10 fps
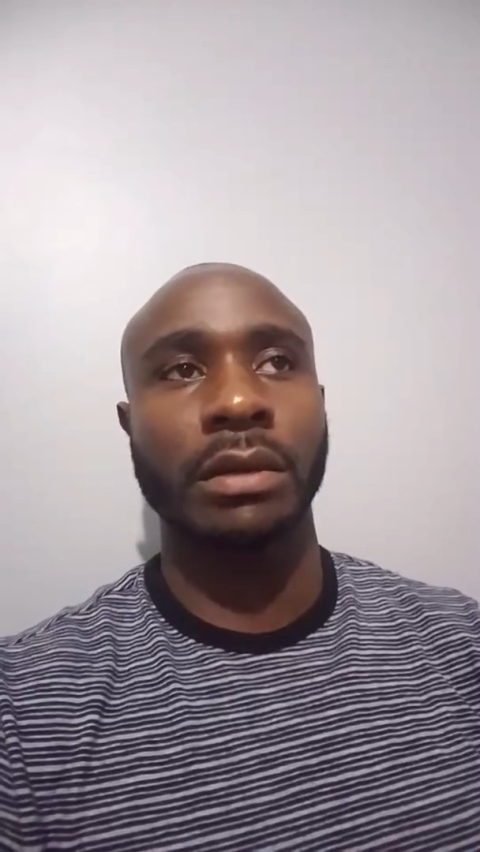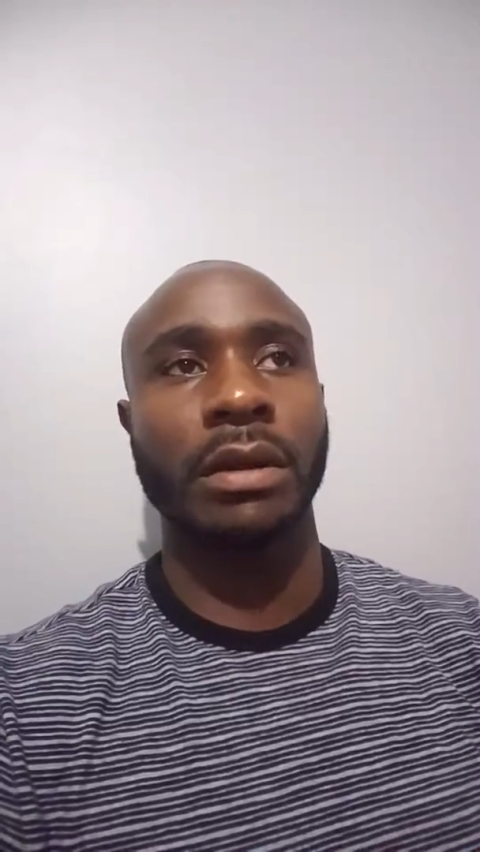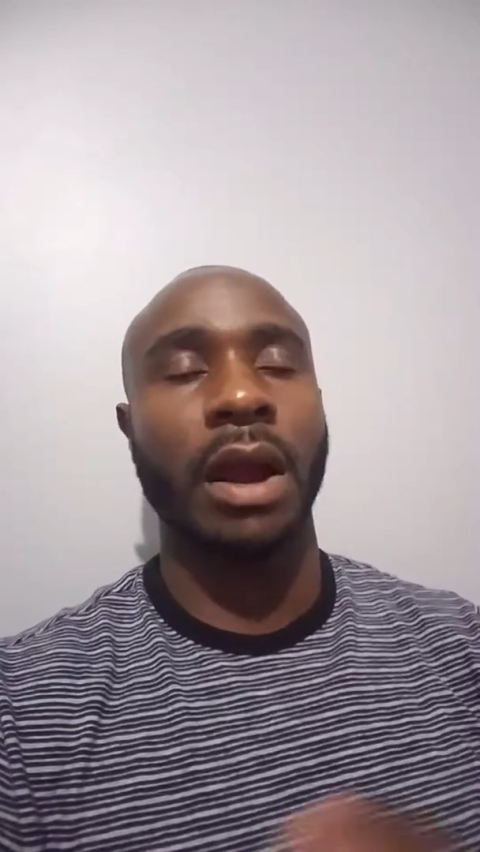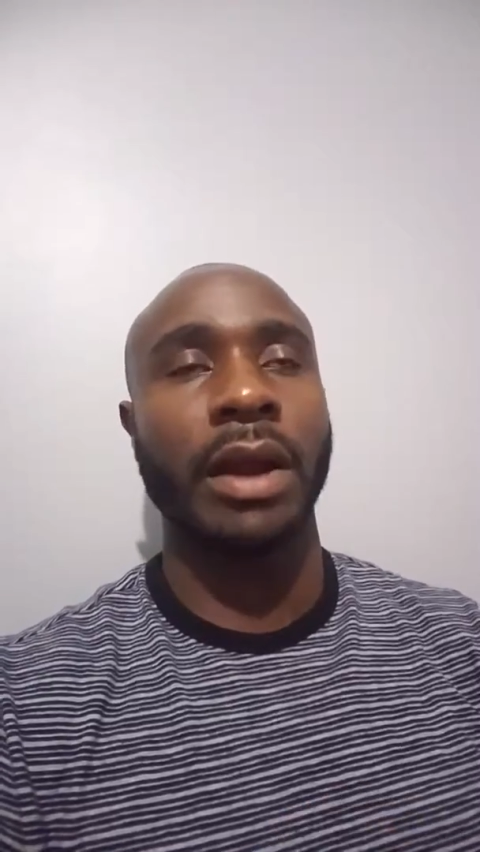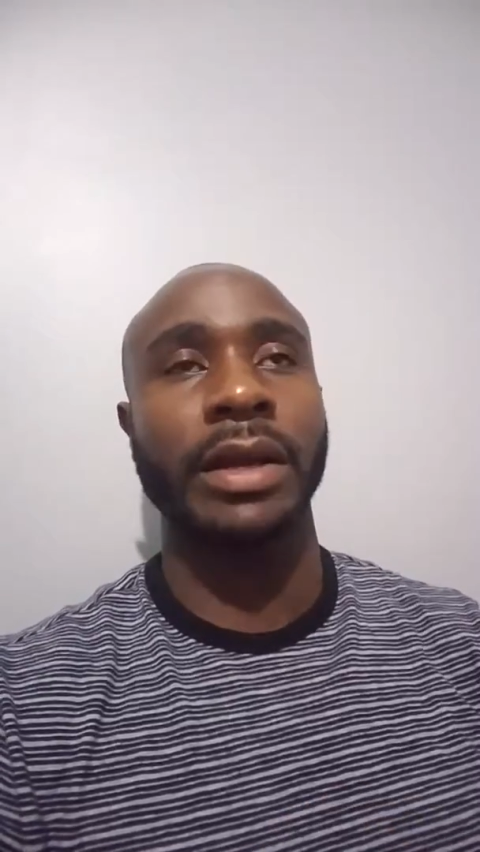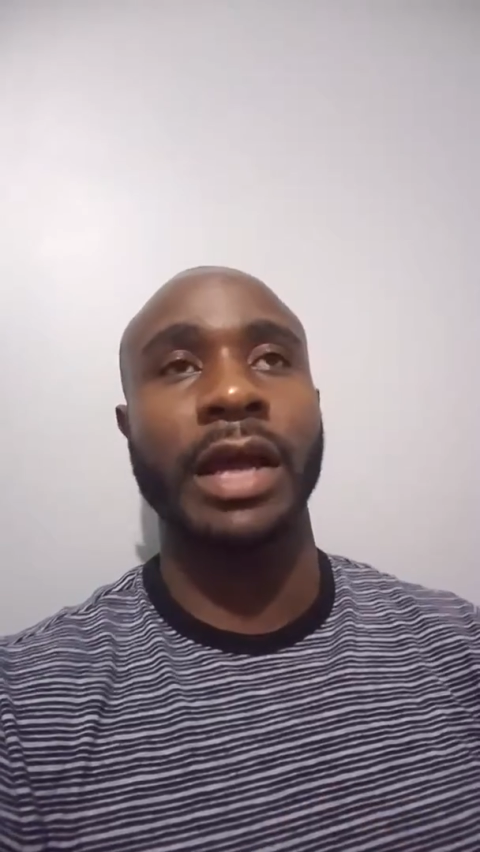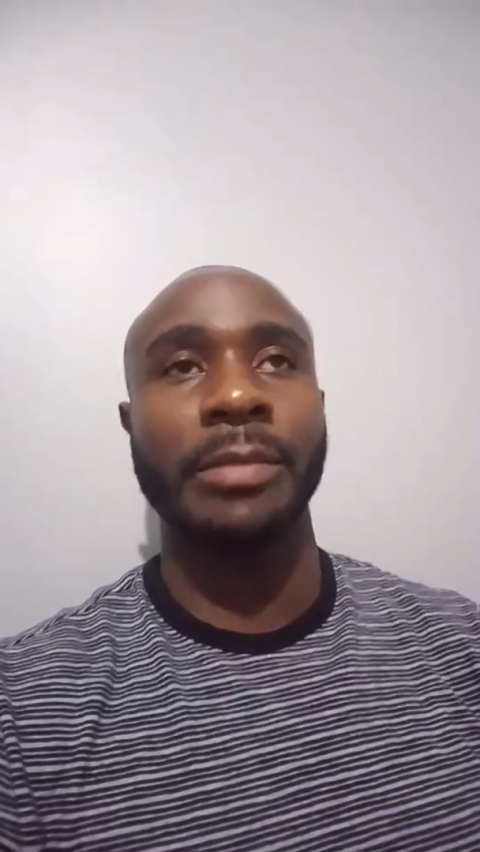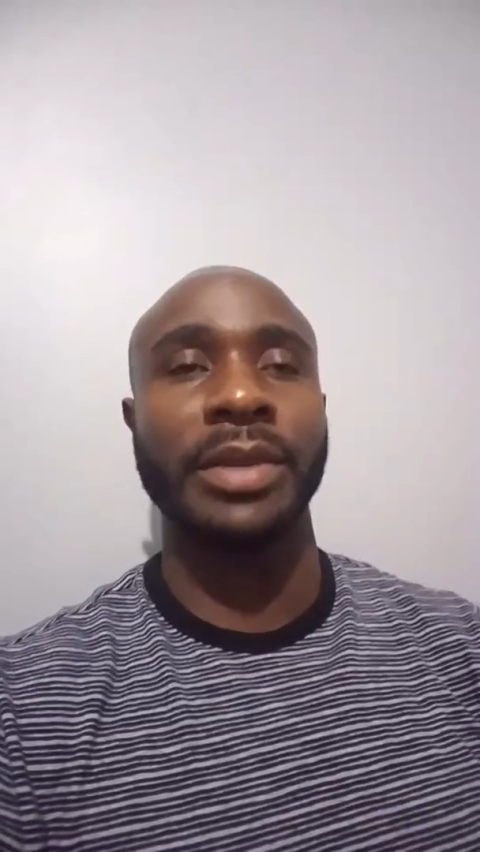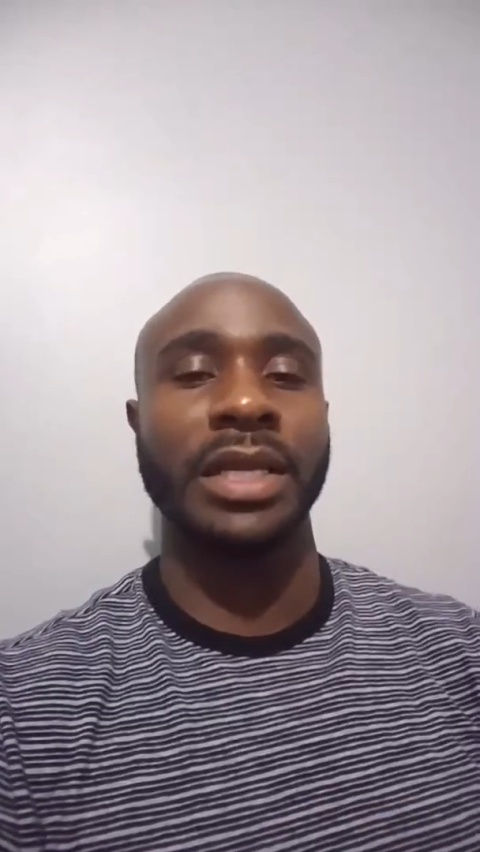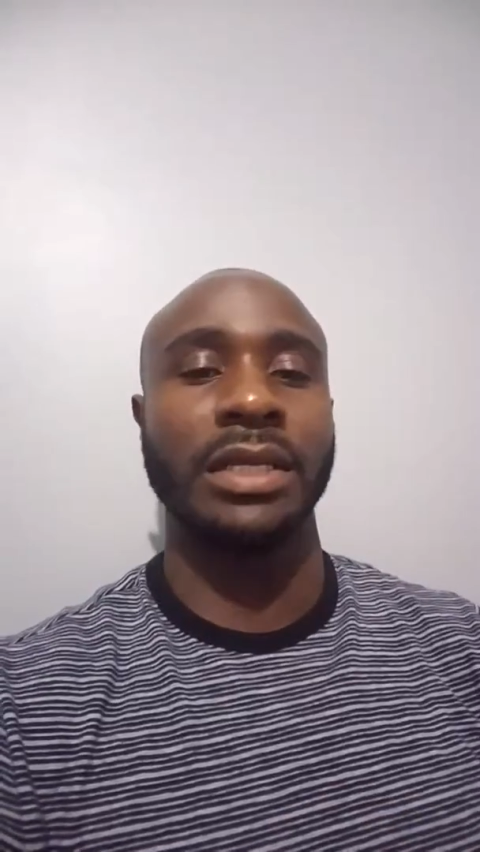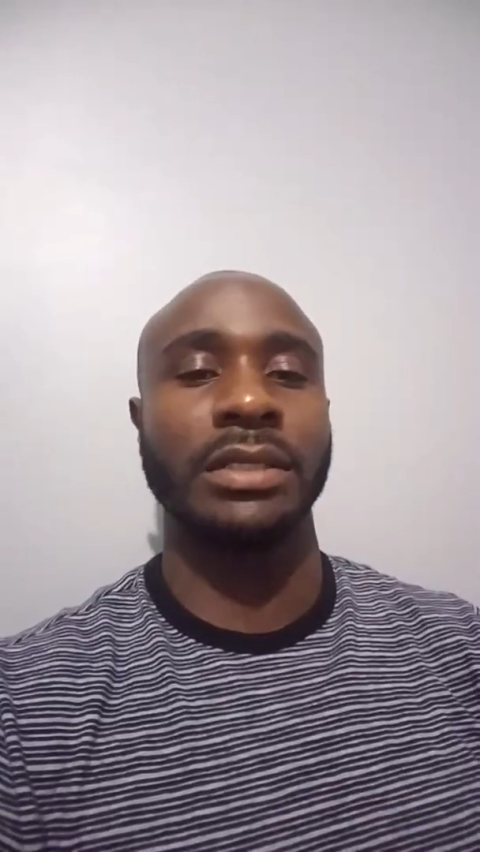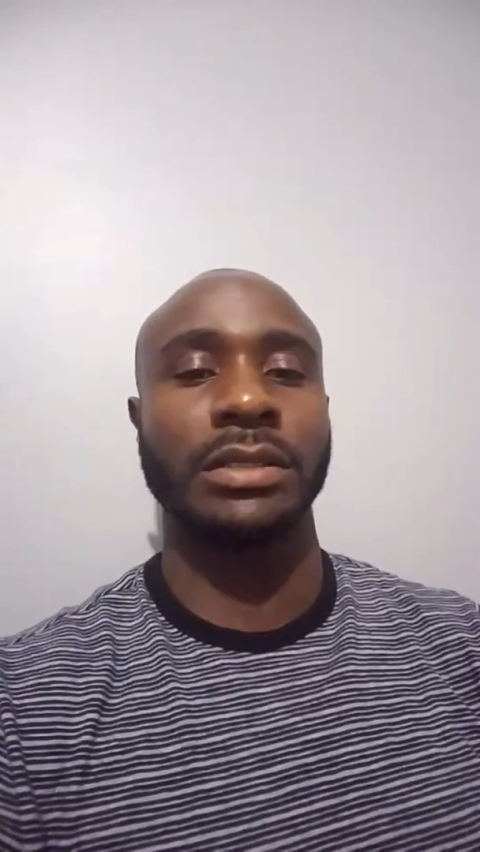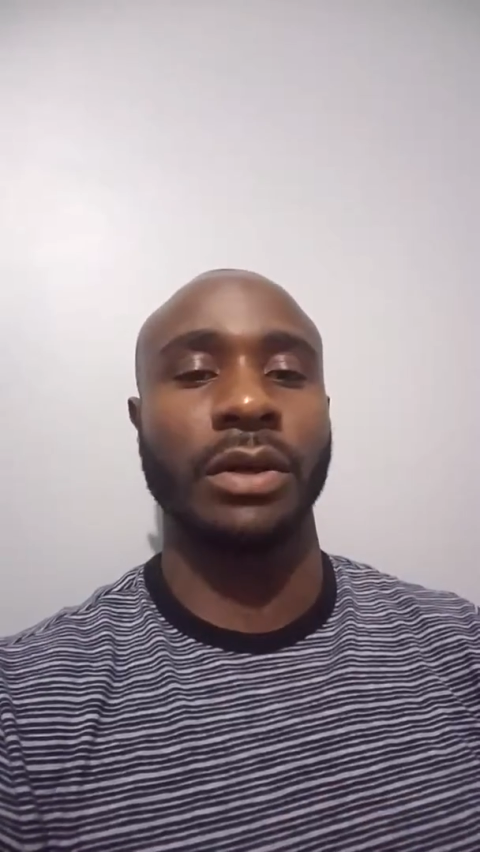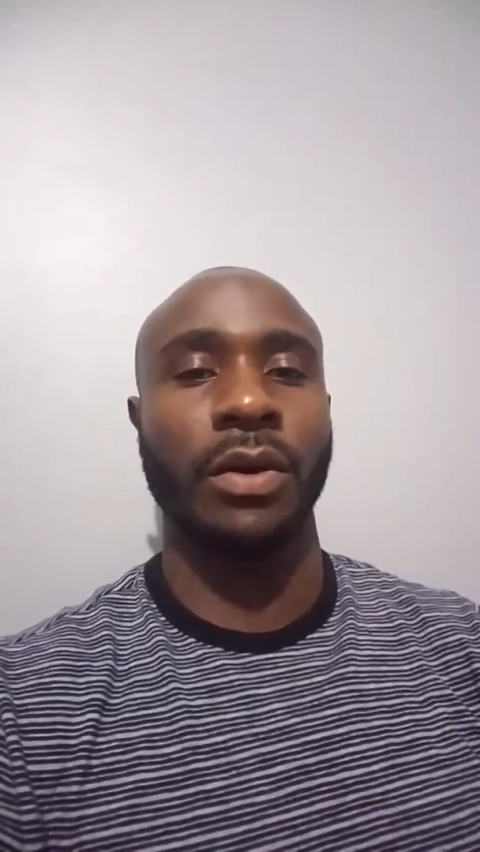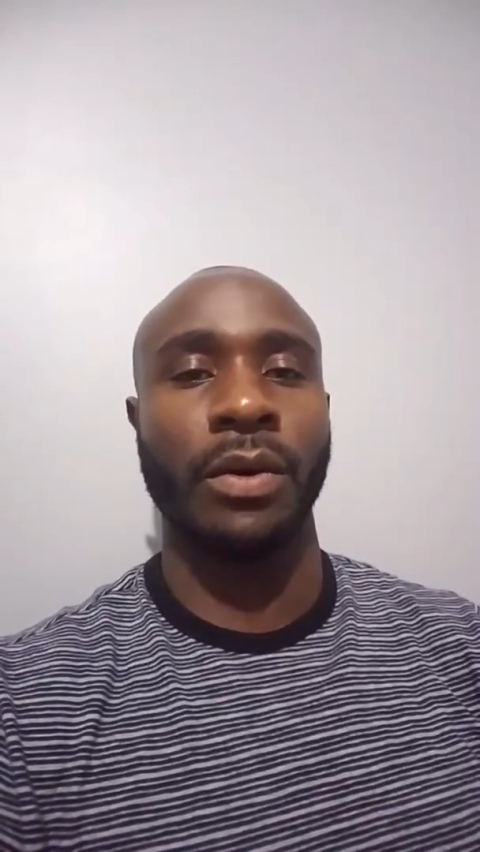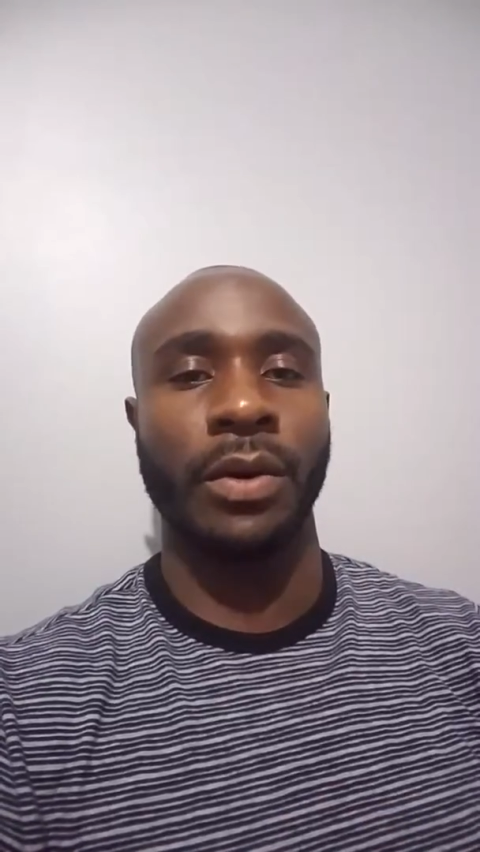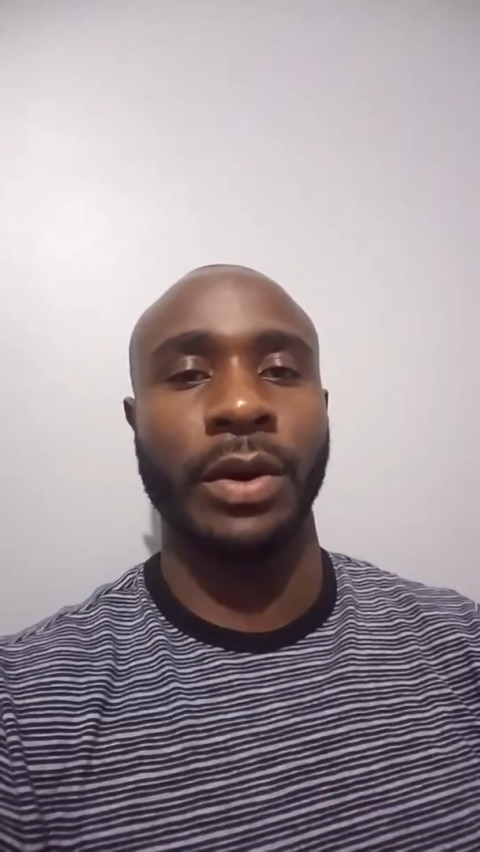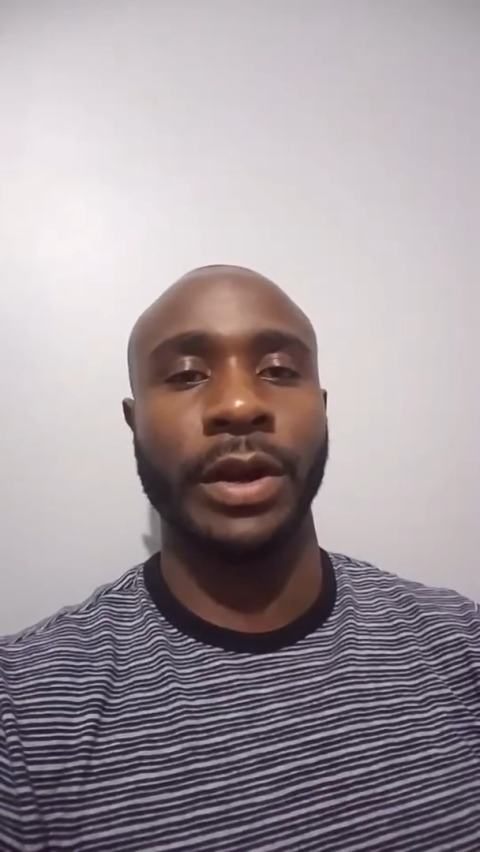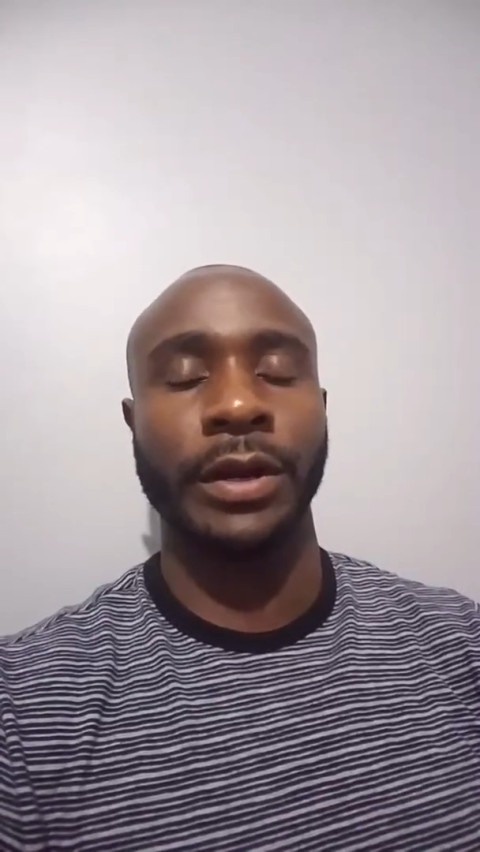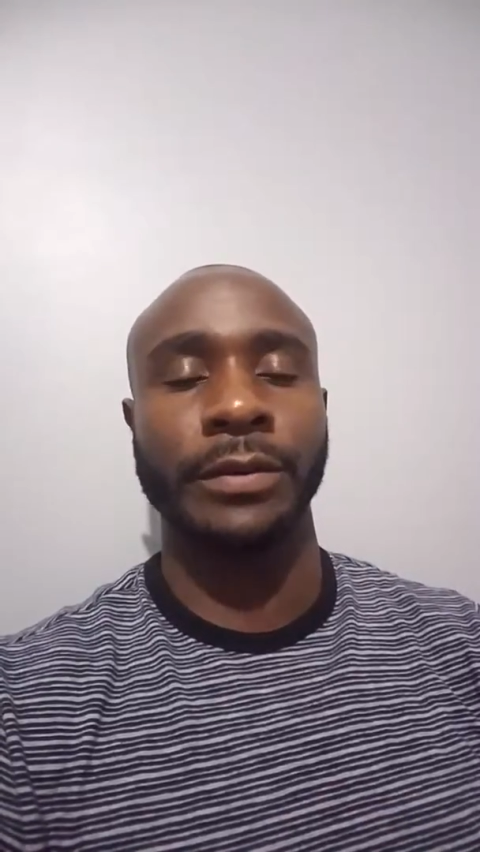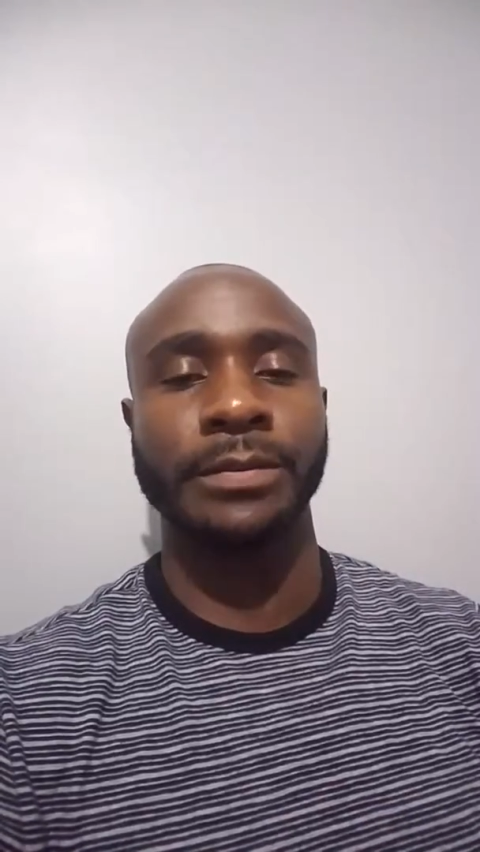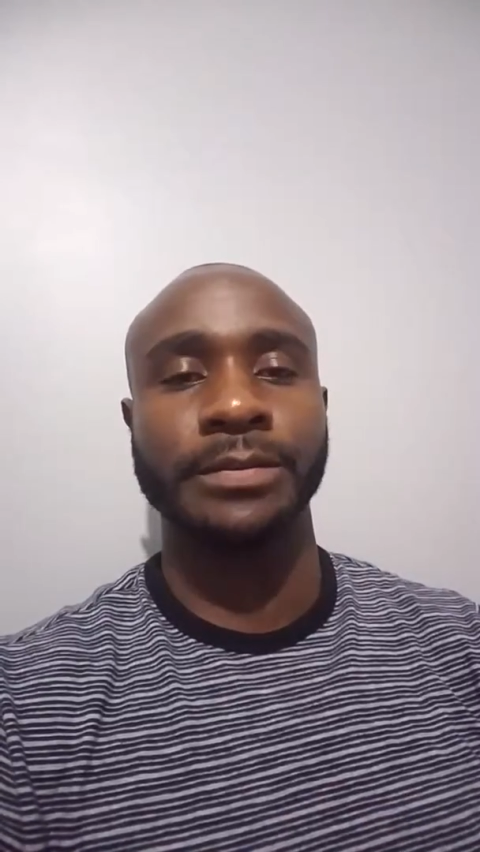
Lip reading: card companies or